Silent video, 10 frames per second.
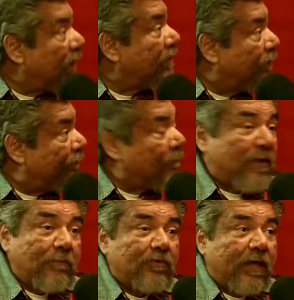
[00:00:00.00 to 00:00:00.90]
they're from
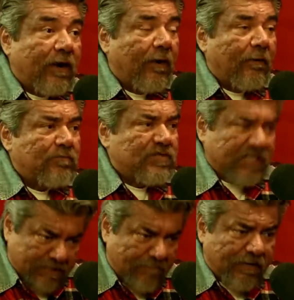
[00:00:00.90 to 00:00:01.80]
people that are
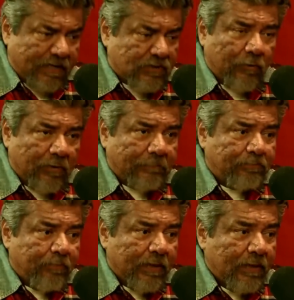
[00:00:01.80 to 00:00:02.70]
significant to me.
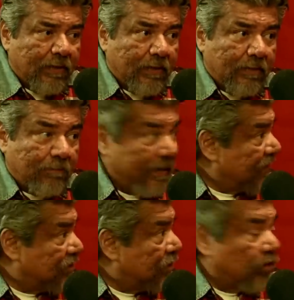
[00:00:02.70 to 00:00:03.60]
But I
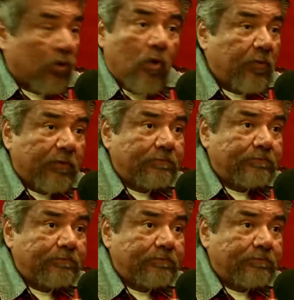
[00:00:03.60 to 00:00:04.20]
still don't open them.